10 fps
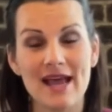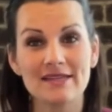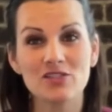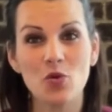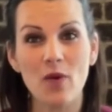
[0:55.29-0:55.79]

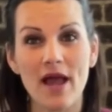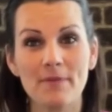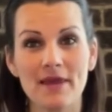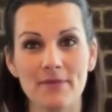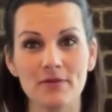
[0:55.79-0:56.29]
as to why
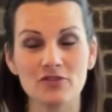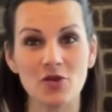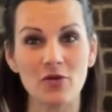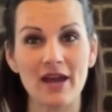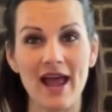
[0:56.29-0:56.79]
people
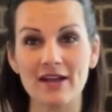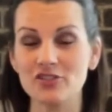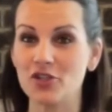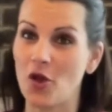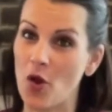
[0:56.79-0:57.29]
don't
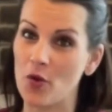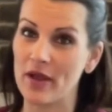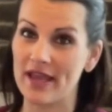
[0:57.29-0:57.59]
actually go